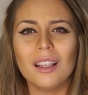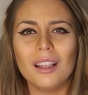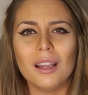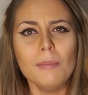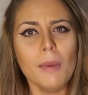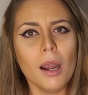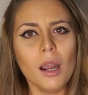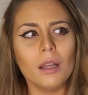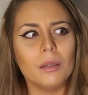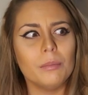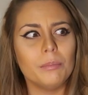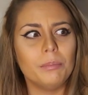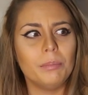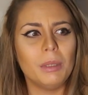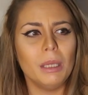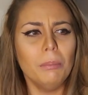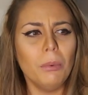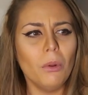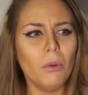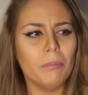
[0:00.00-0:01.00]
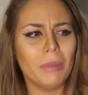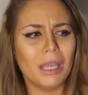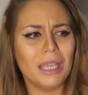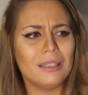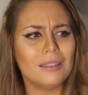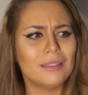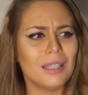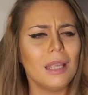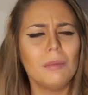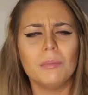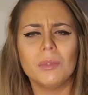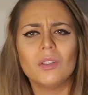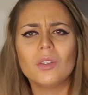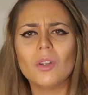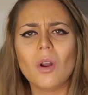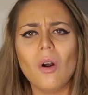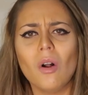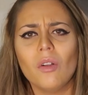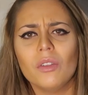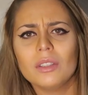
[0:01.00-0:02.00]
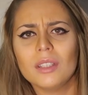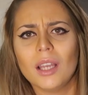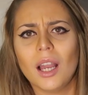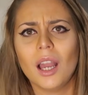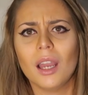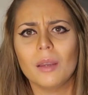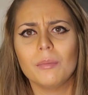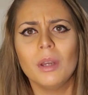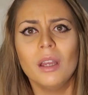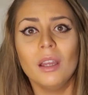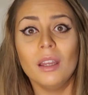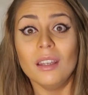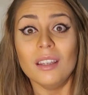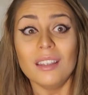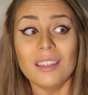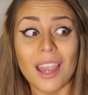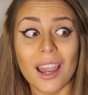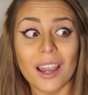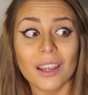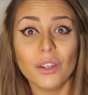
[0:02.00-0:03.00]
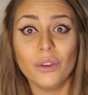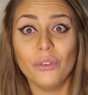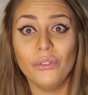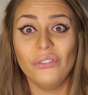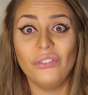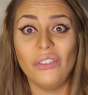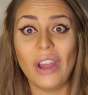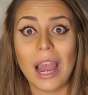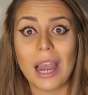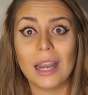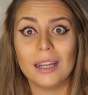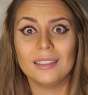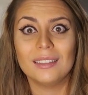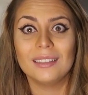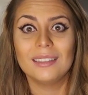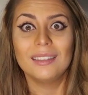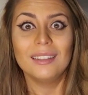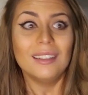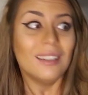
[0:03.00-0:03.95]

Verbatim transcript: Come on, people make statements all the time. Yeah, you're fat.